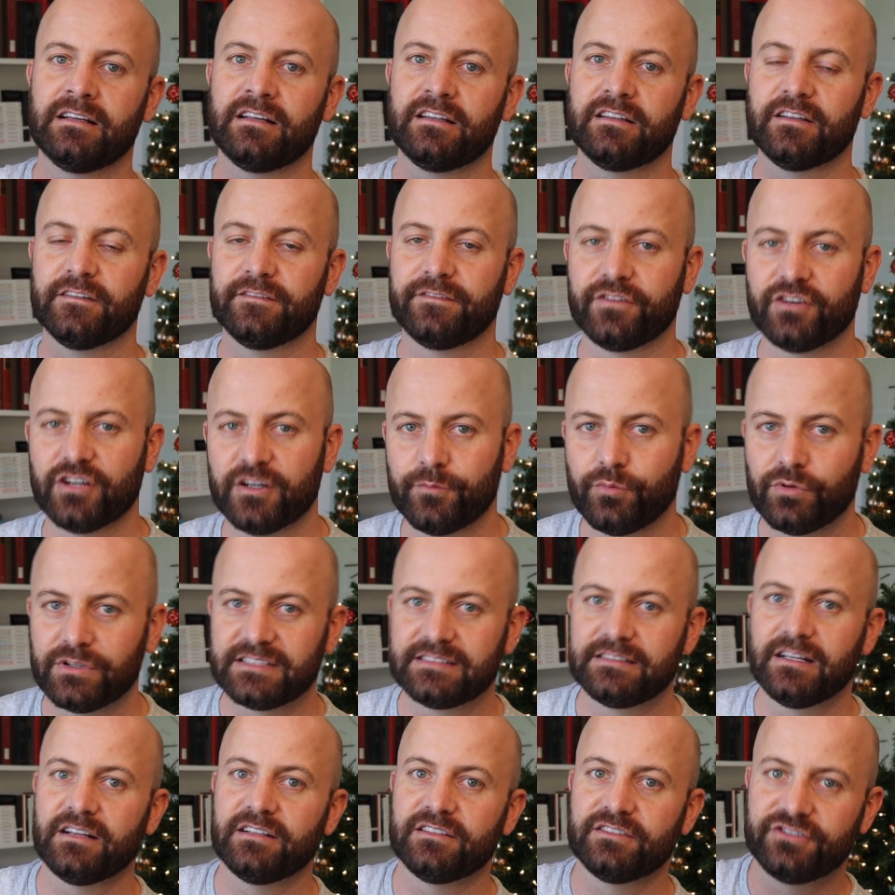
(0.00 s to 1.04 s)
The verb
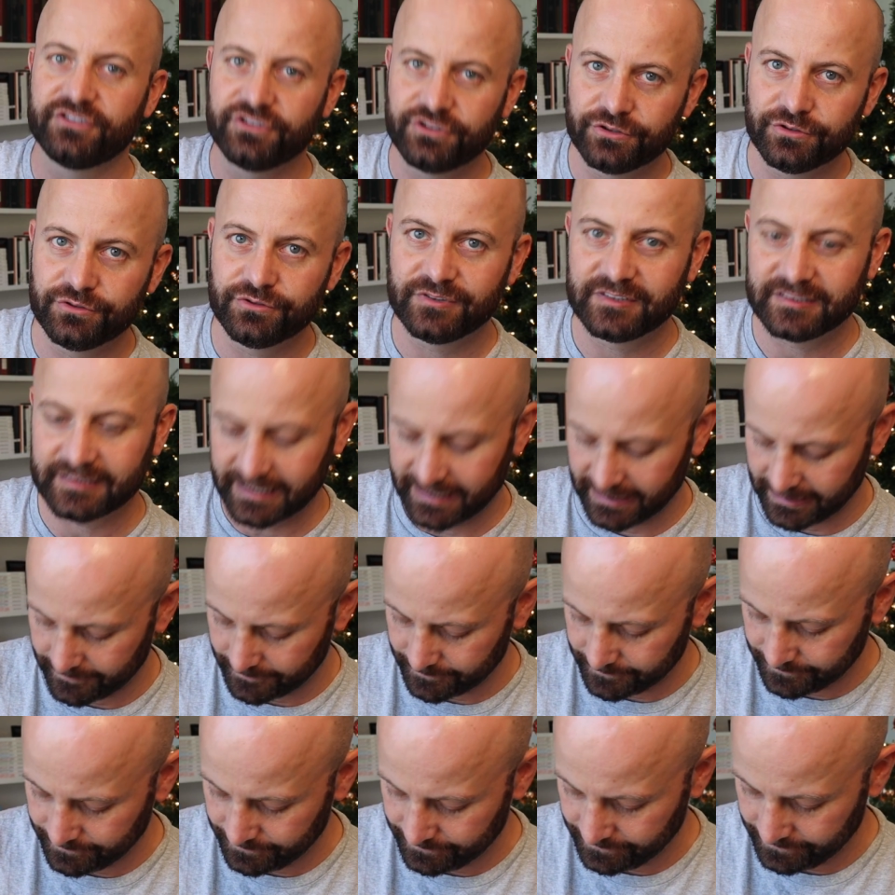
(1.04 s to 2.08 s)
was done to
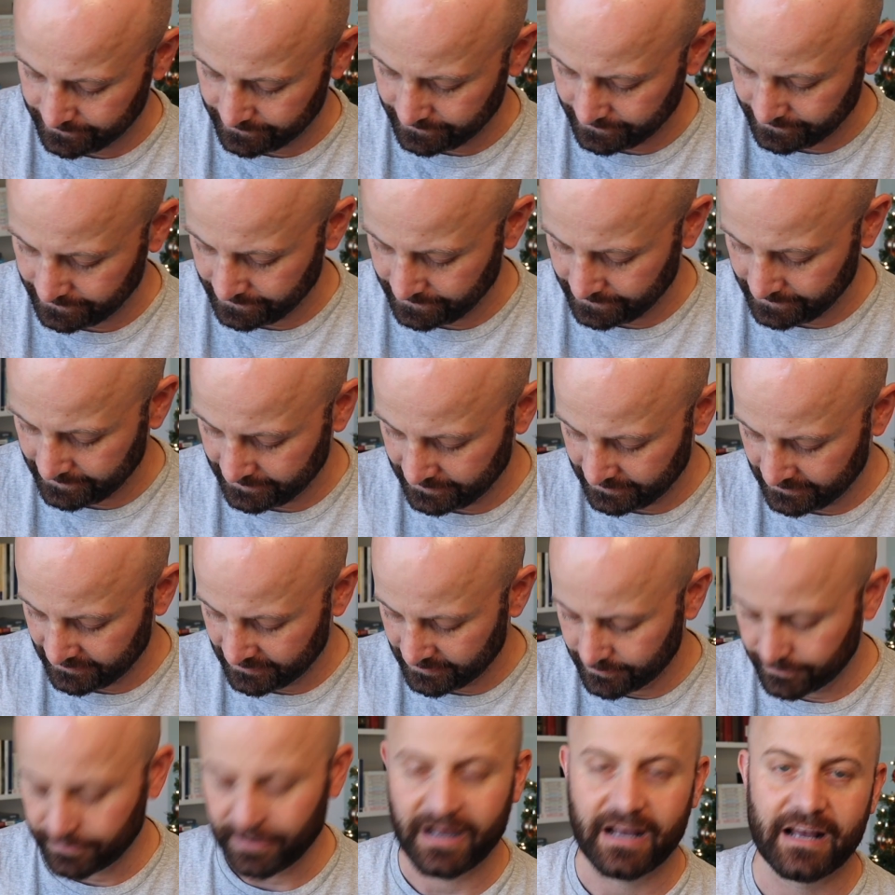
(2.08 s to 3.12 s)
Sam
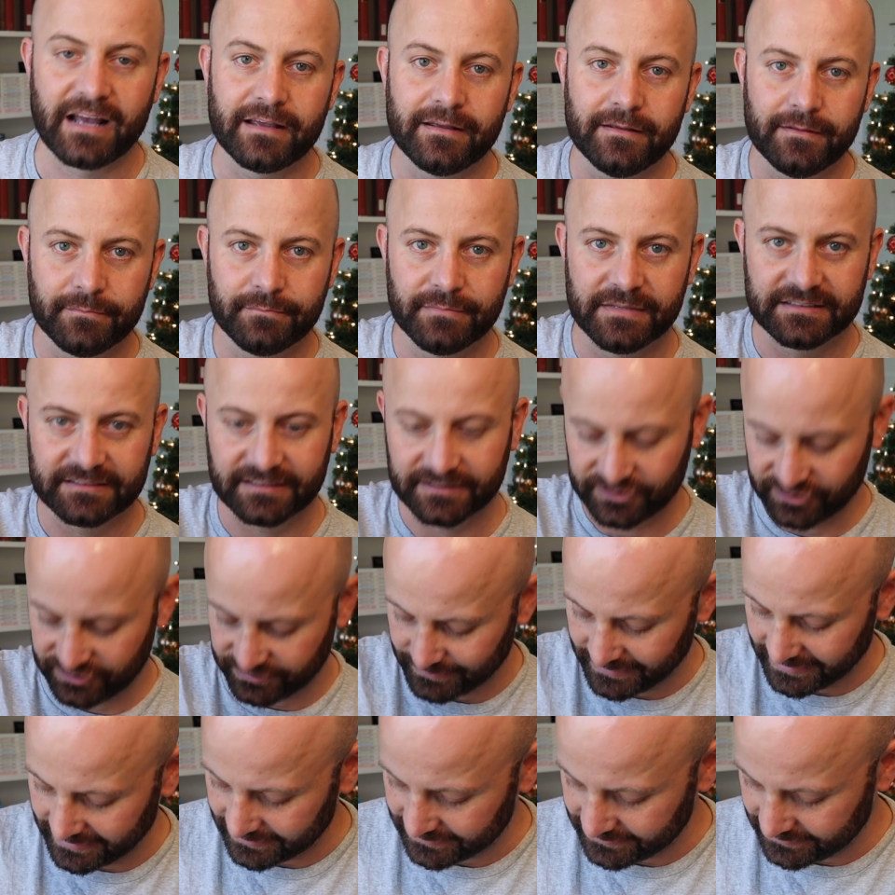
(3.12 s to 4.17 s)
by Mrs.
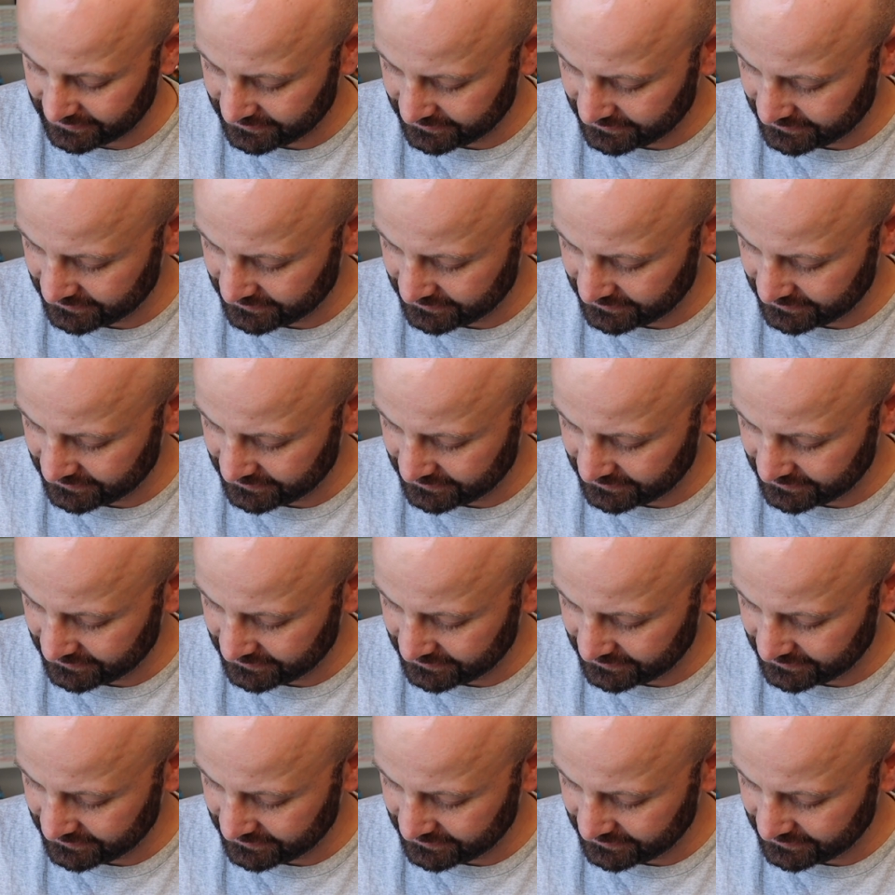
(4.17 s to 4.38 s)
Schmidt.